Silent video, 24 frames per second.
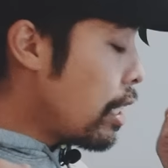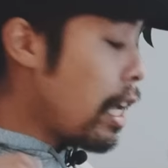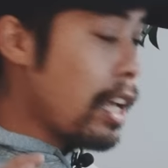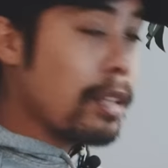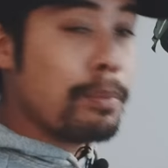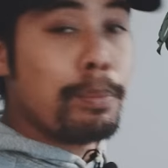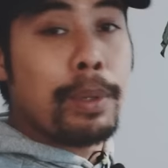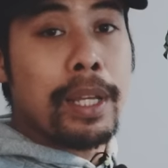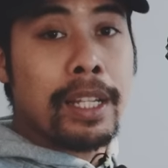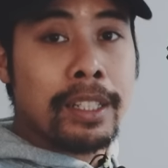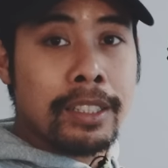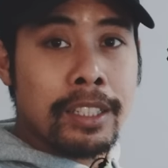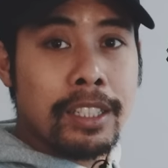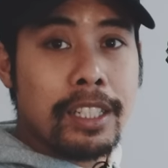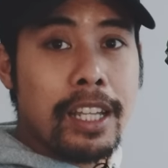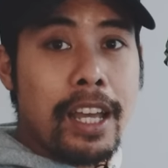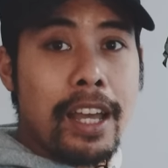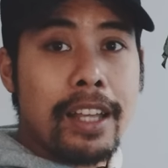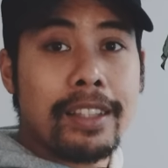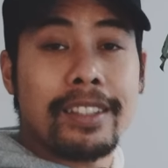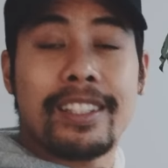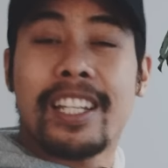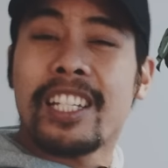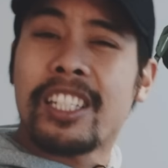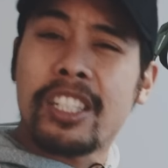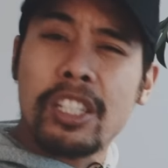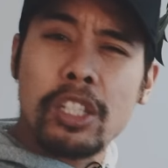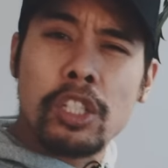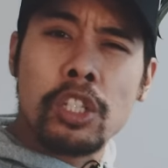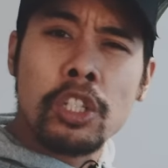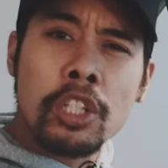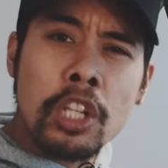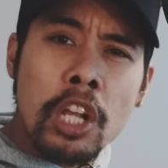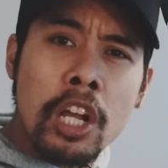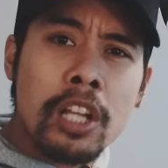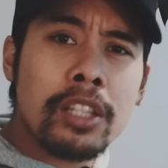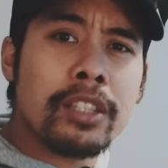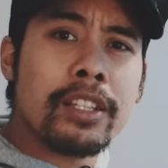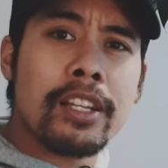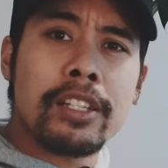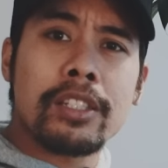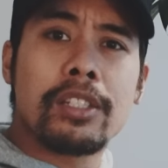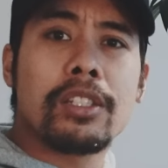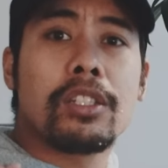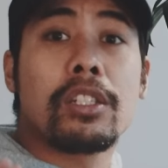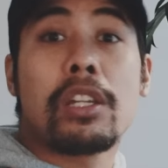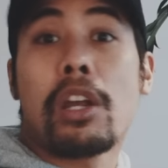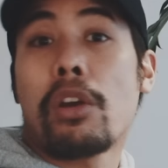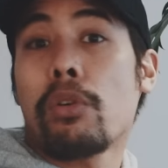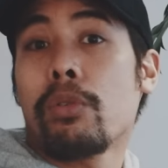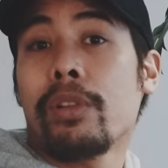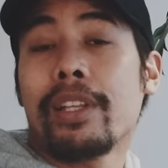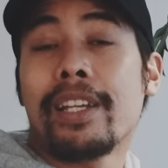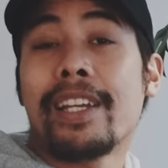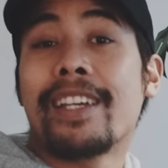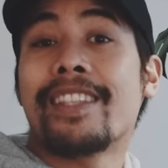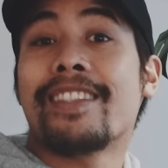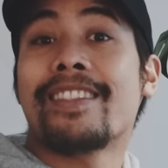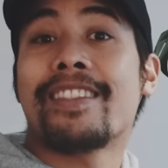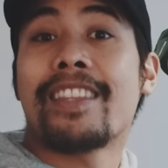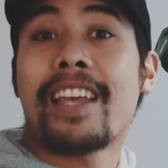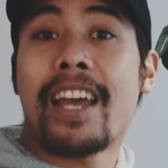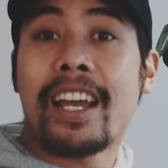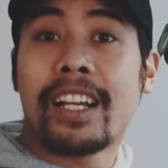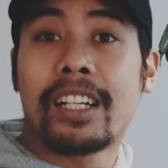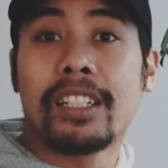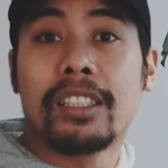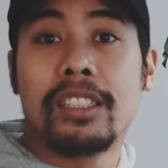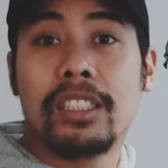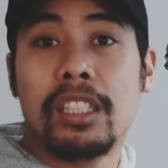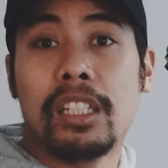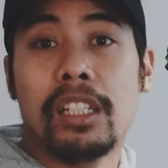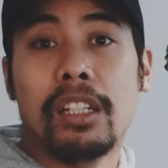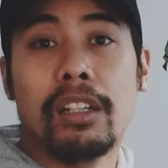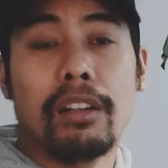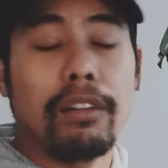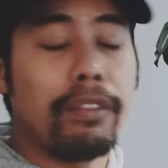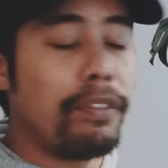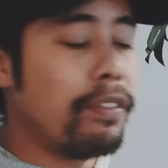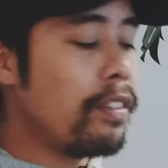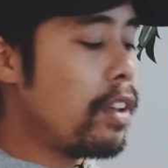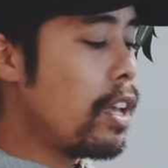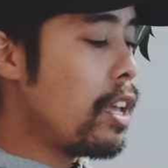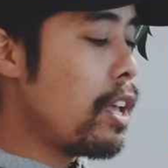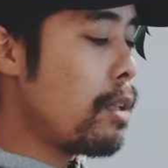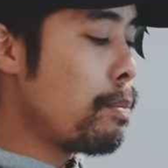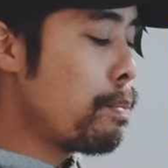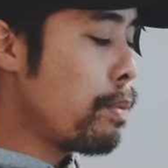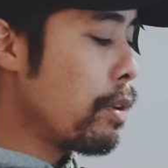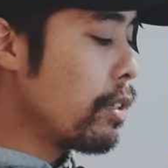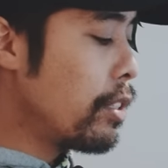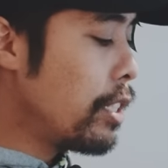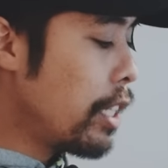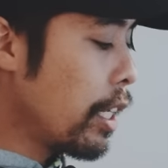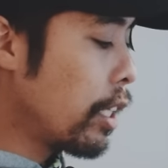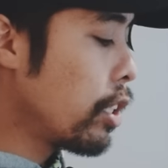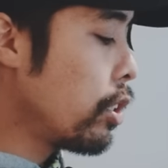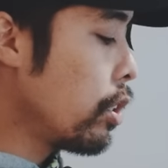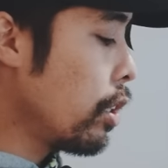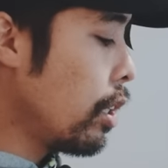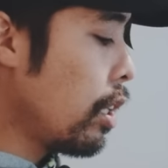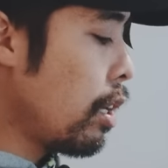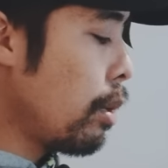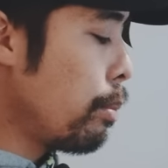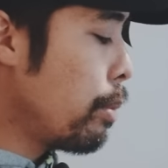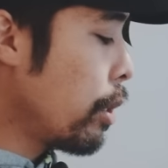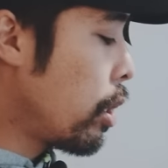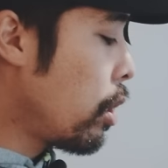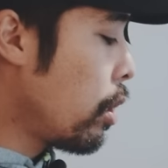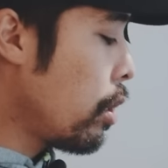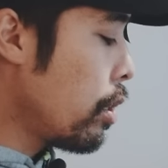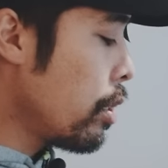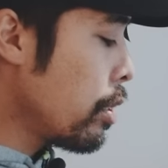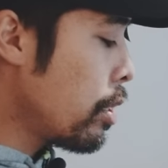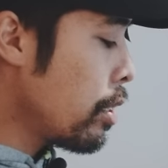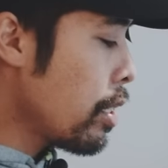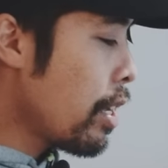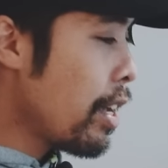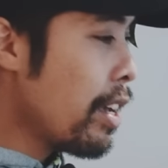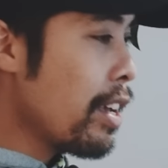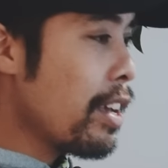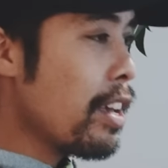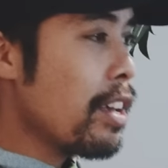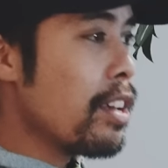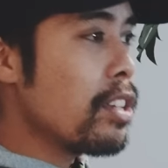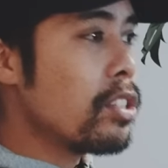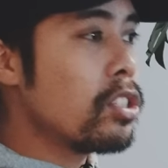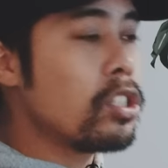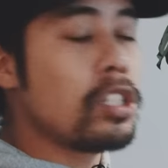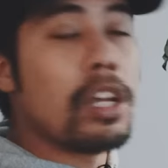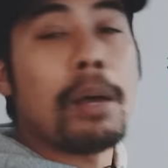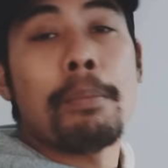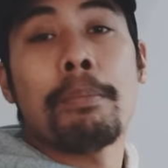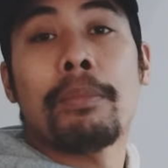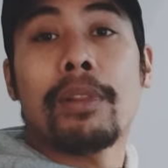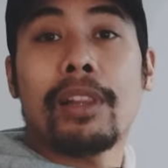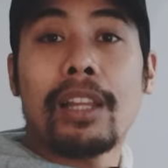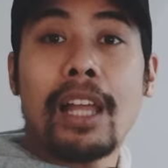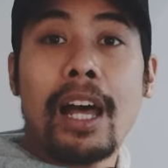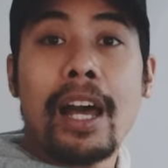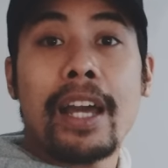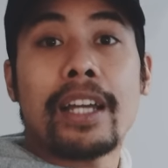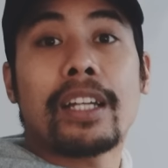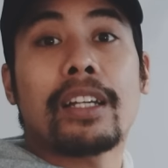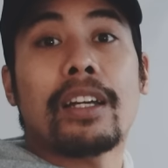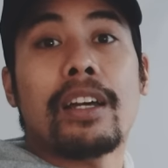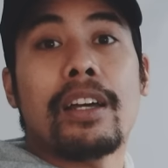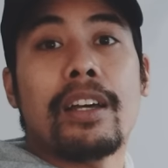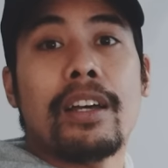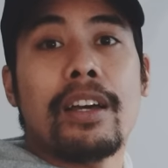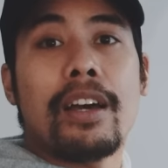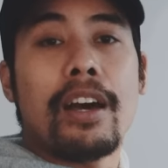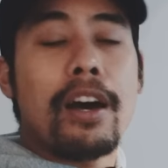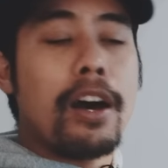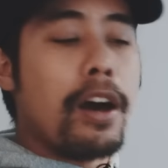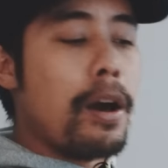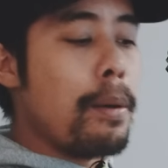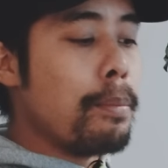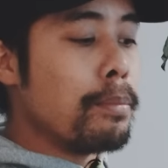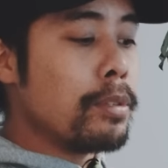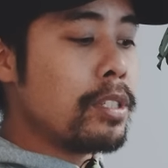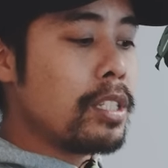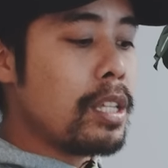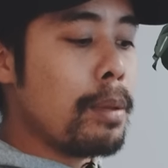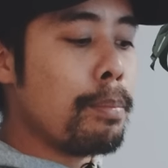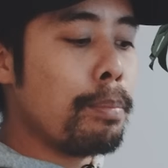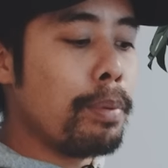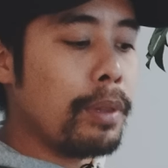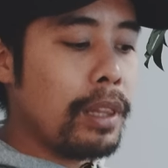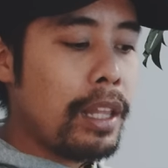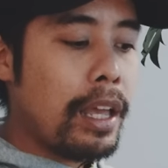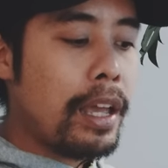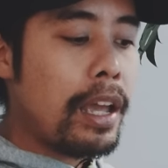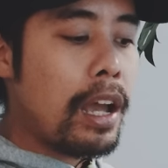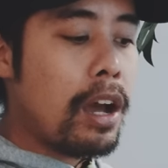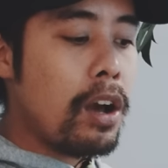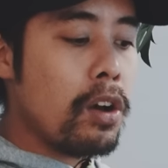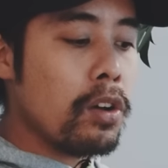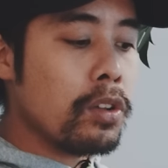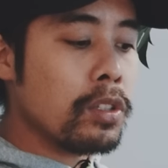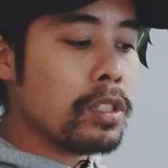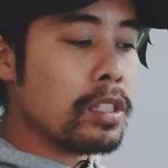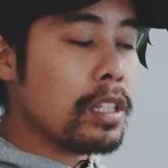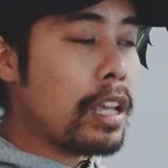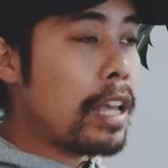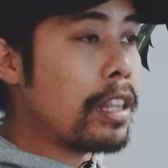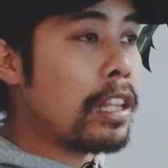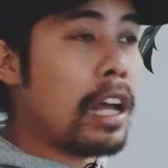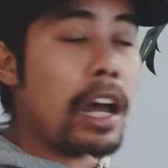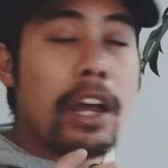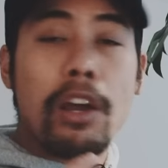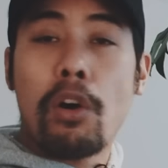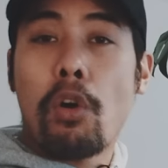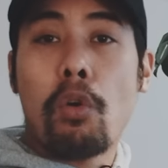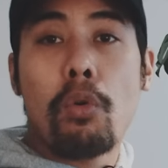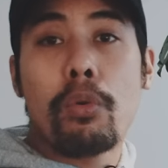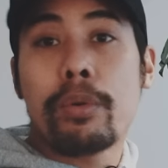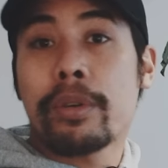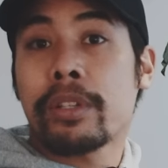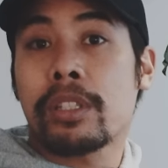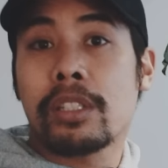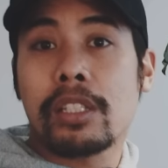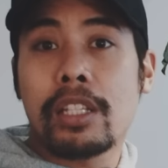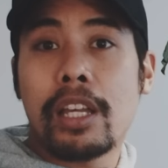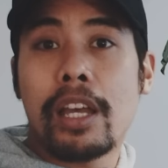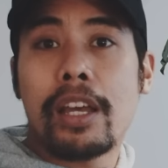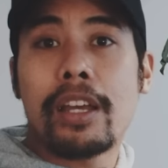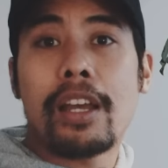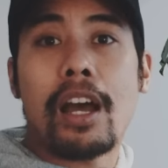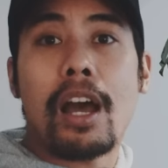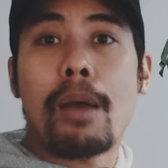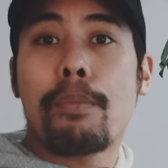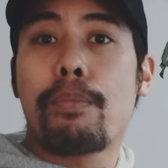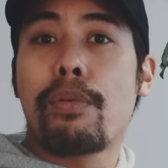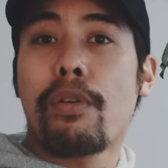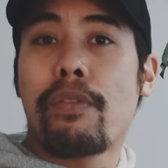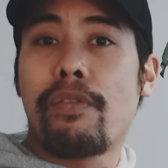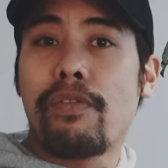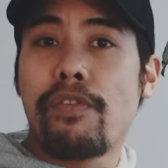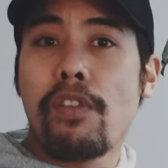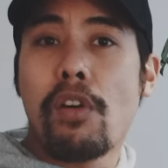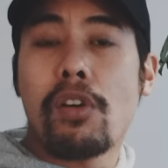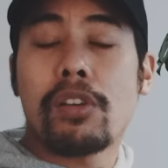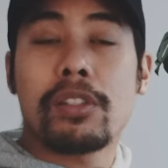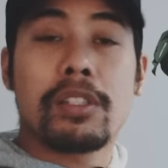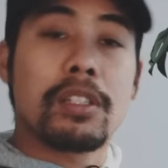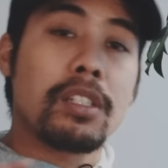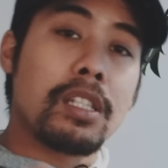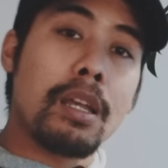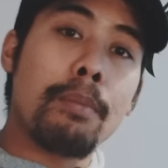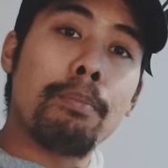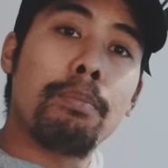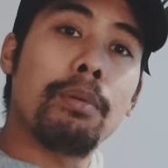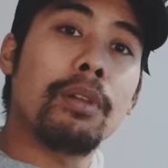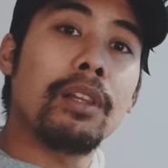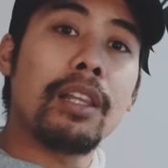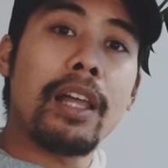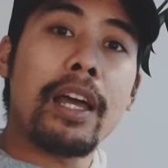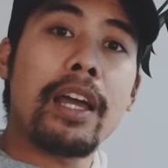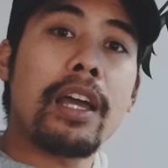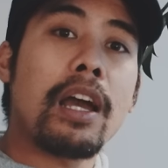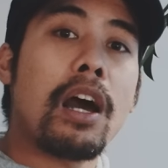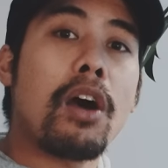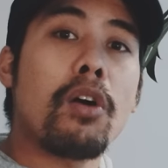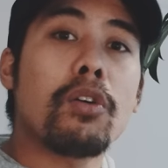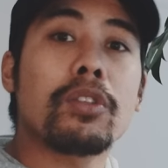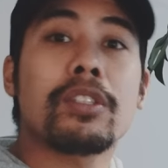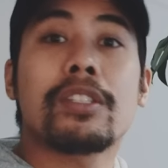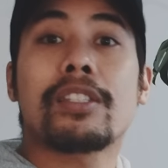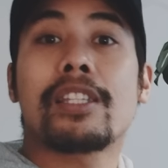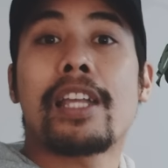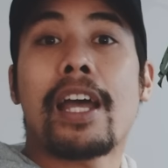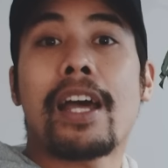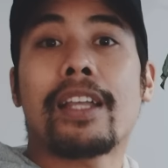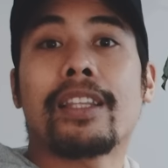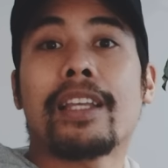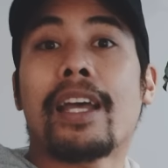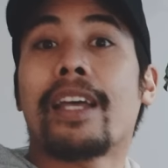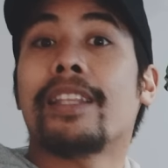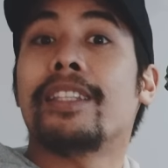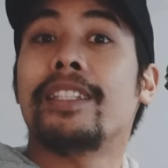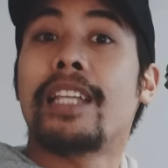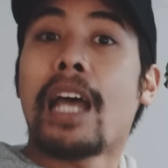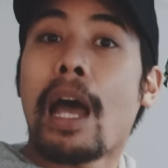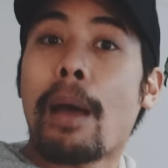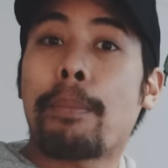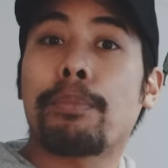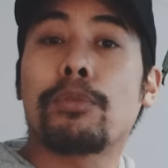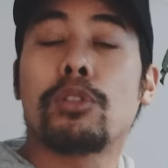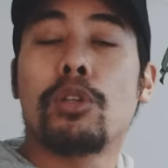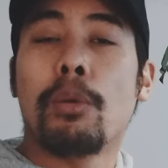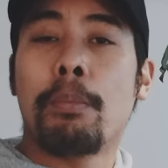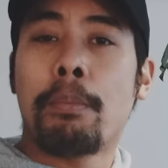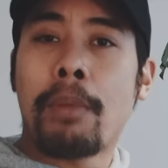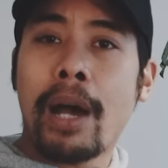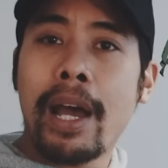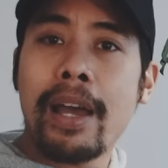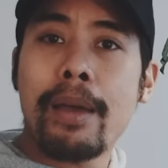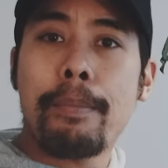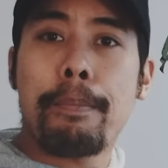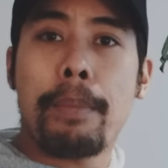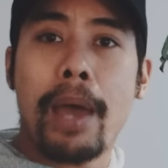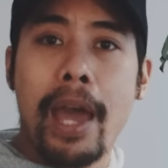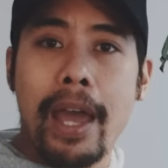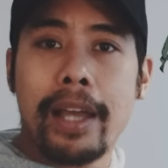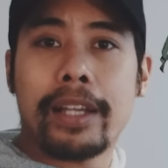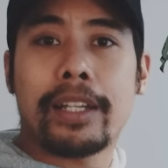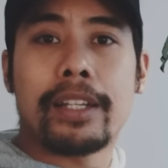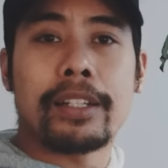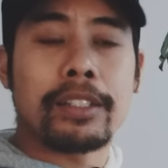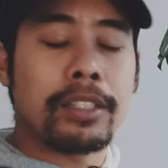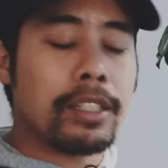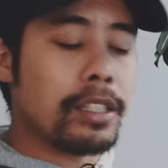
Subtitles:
That being said, this is not necessarily a negative in particular, because some like simple layouts, and I always say I prefer simple layouts that adapt to my packing